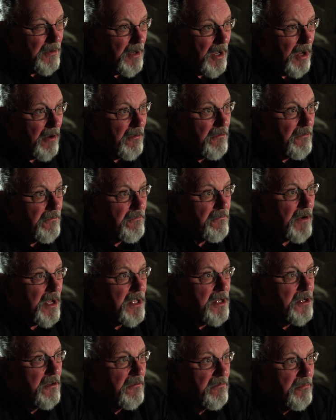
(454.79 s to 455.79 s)
uh,
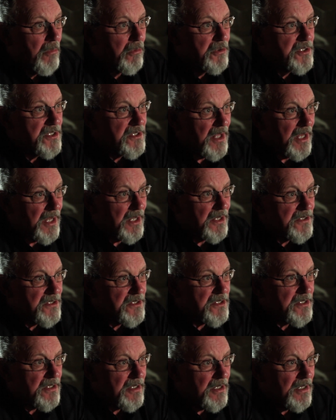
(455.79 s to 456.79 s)
frightened of most
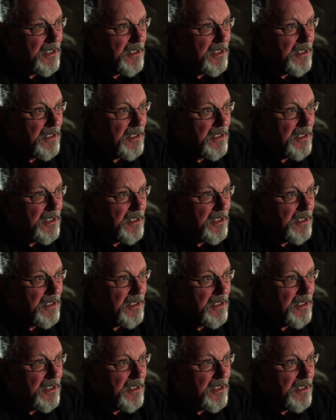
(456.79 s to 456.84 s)
things